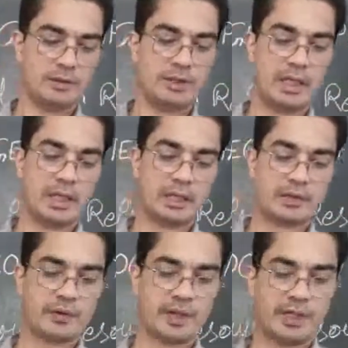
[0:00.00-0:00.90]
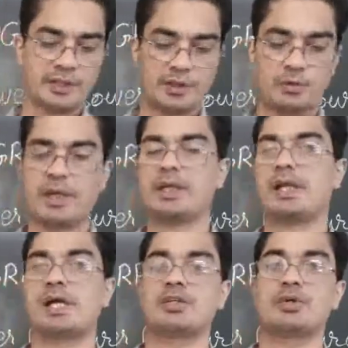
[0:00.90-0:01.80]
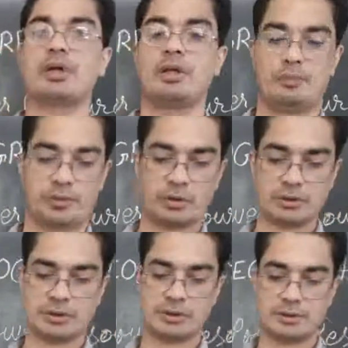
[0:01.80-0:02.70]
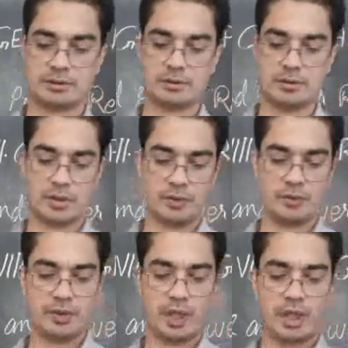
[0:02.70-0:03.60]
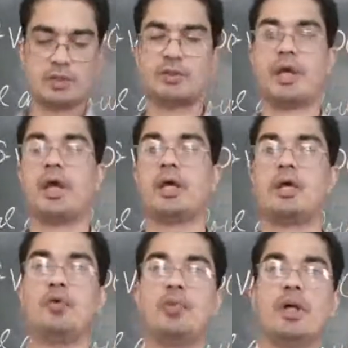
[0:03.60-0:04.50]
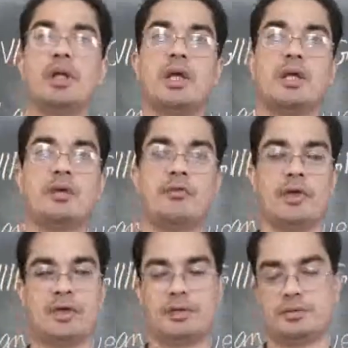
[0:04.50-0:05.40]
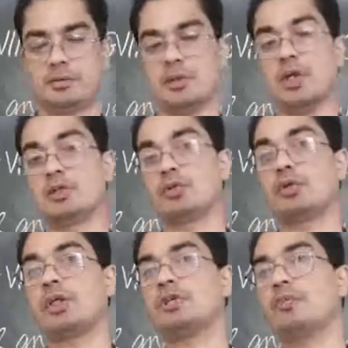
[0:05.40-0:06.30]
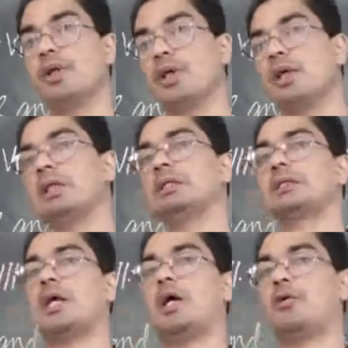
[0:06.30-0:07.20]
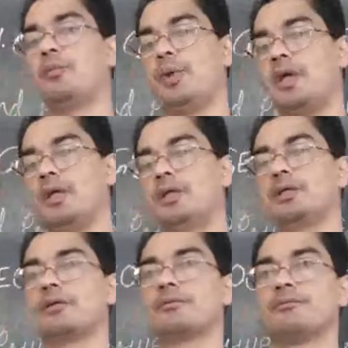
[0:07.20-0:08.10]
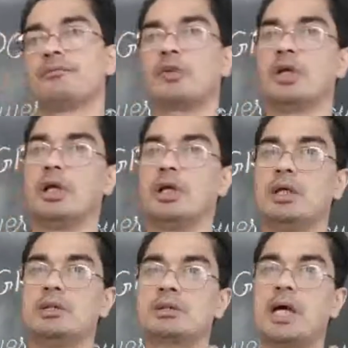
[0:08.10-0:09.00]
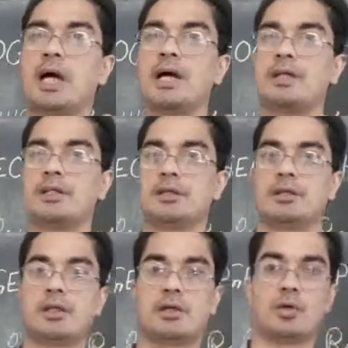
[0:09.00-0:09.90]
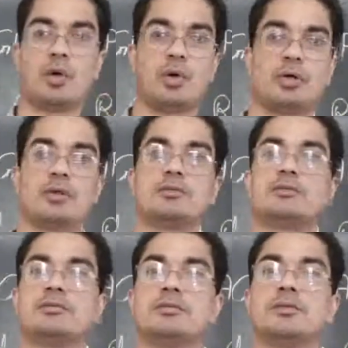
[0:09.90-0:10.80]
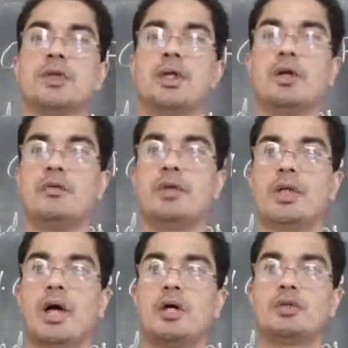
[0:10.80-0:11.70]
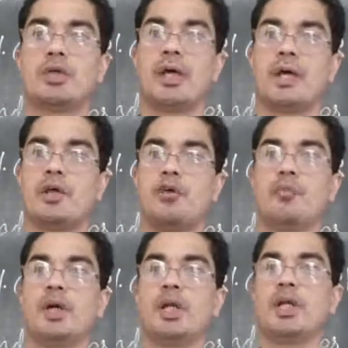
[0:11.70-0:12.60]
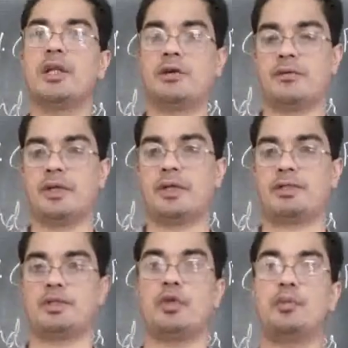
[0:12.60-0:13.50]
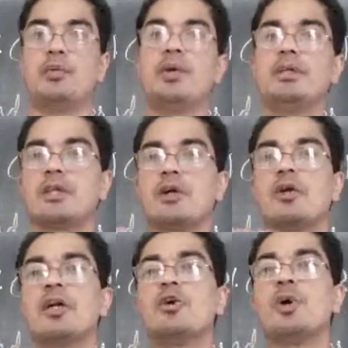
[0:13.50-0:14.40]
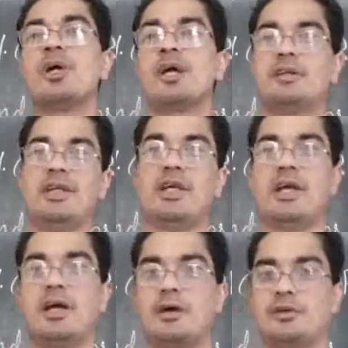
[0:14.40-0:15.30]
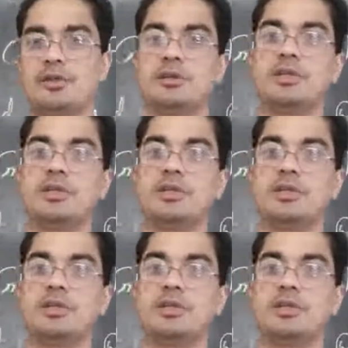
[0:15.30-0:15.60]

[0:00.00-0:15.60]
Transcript: They are created by natural process without a human interference. So these minerals are made inside the rock without a human interference. Human beings are only going and taking out.